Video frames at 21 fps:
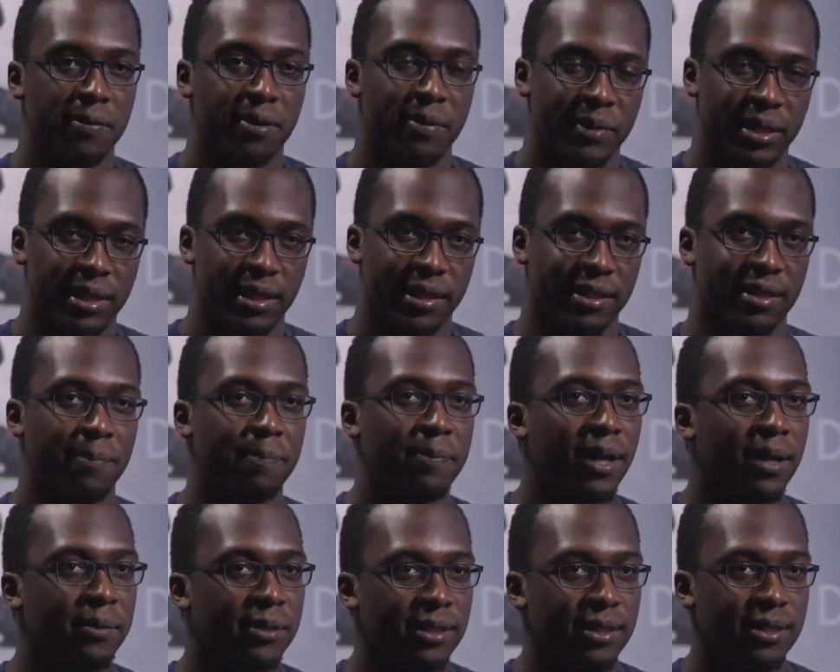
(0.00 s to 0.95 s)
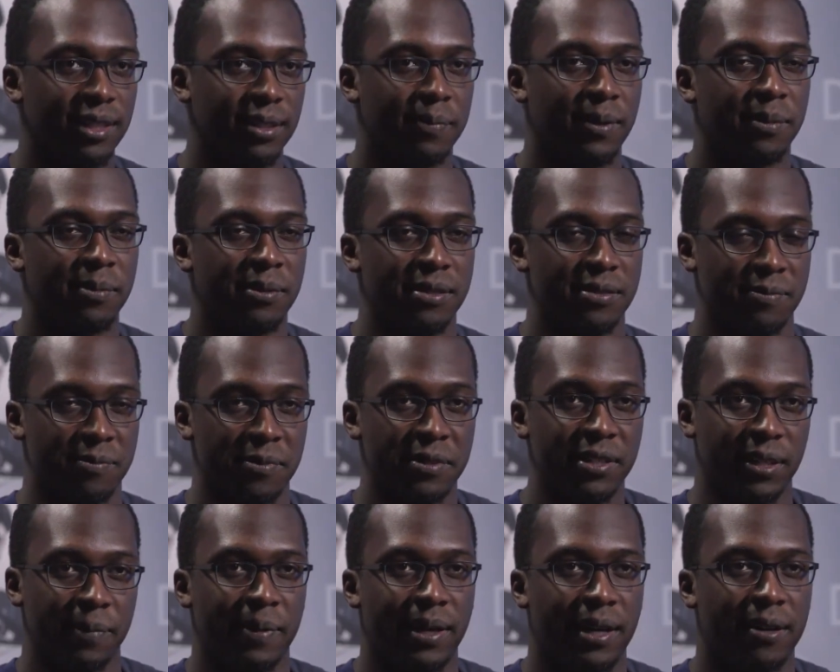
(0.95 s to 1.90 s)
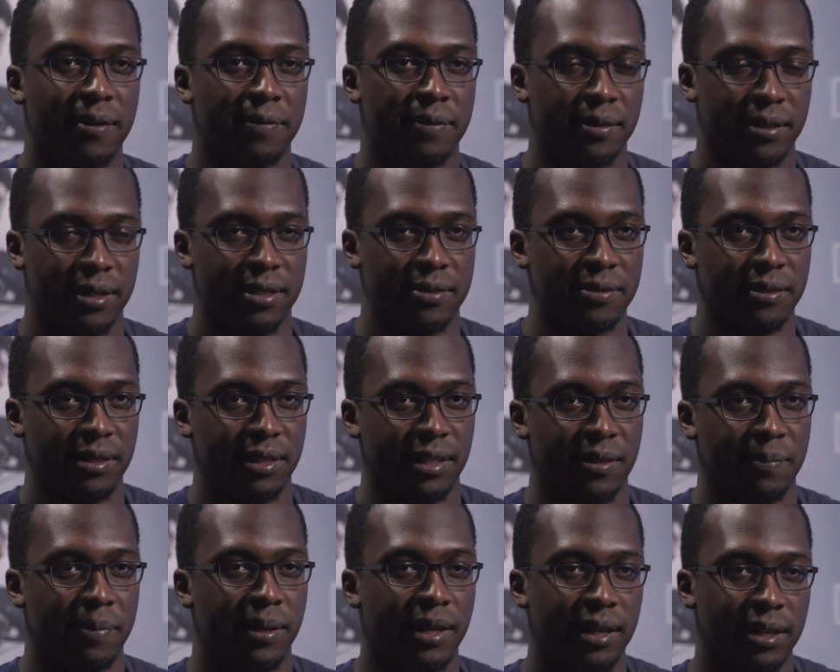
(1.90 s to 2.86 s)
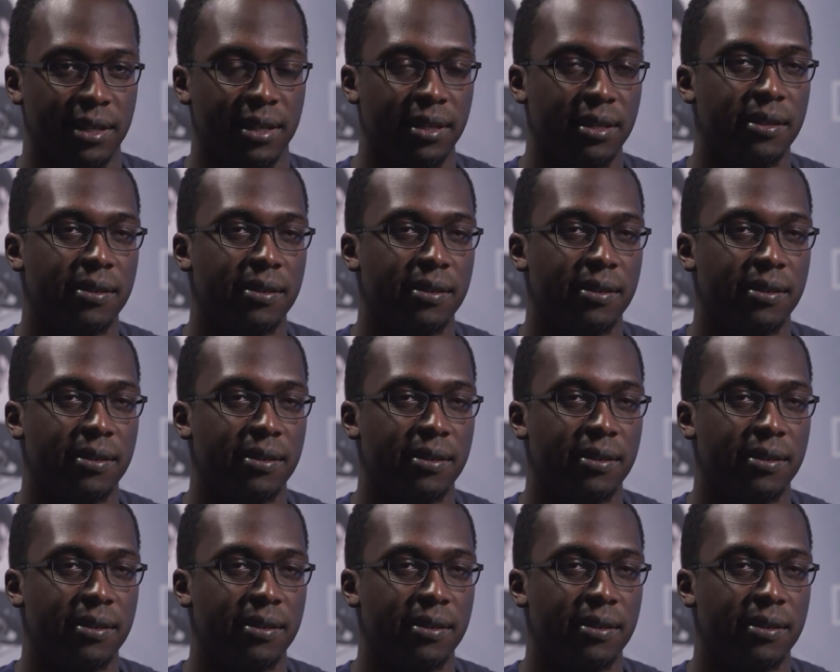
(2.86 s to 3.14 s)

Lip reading: When we look at the bubble's really powerful and it's really compelling to